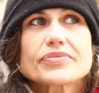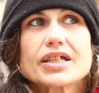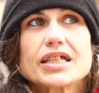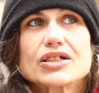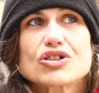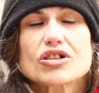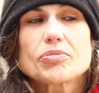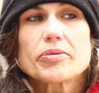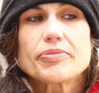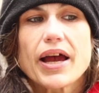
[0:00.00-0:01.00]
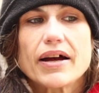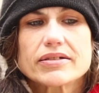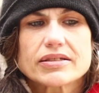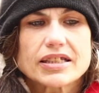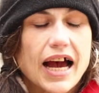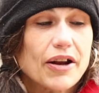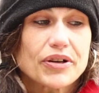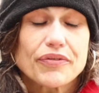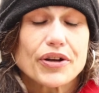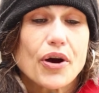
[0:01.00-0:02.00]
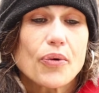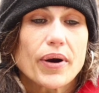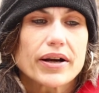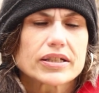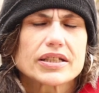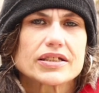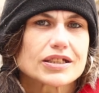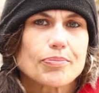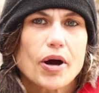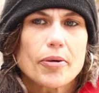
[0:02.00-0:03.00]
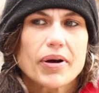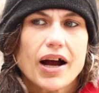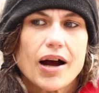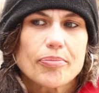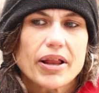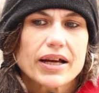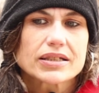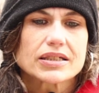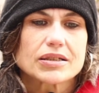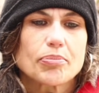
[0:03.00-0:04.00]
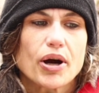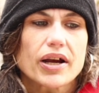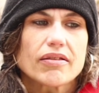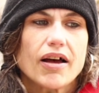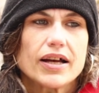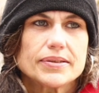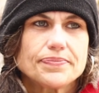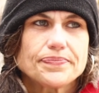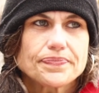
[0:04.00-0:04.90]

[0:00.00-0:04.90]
and he took me down to I don't even know where, to this apartment complex in the parking lot.